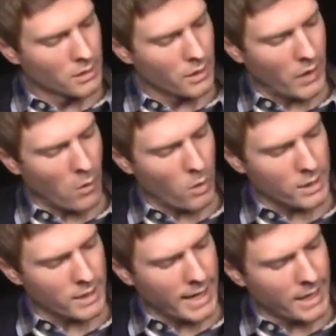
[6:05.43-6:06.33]
If I
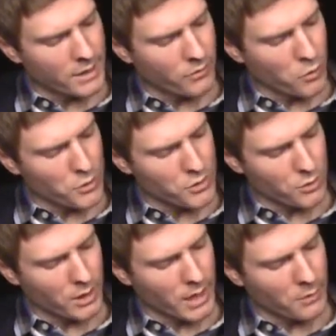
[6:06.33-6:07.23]
wanted to add the 4th
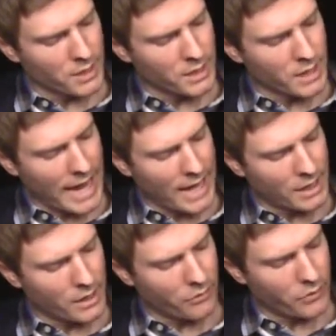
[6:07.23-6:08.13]
string, I would need to
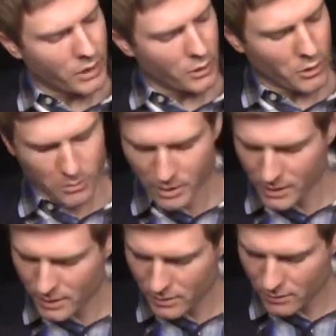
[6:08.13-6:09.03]
add a finger,
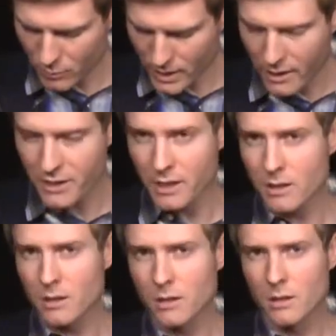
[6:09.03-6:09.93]
because without it,
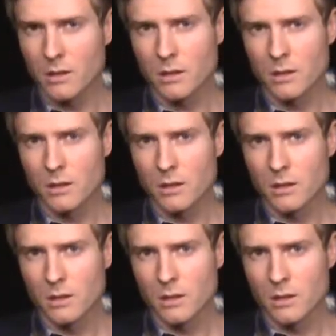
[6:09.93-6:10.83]

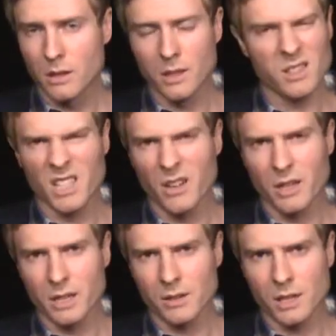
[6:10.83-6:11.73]
it doesn't sound
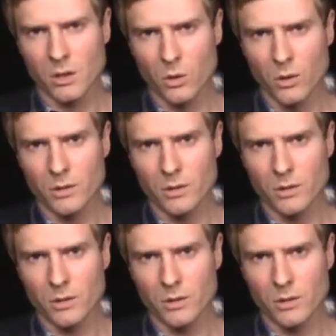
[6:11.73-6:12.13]
like a C chord.